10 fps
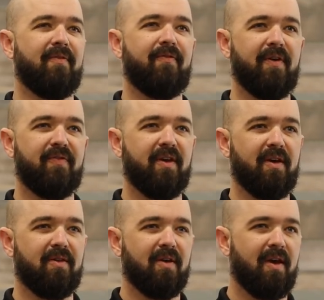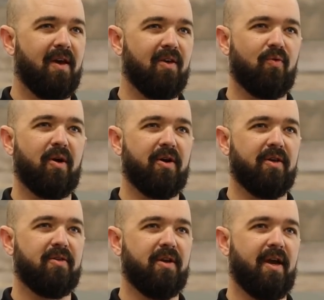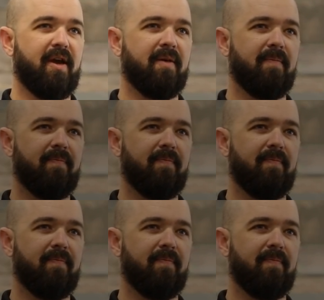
50s is where it is today.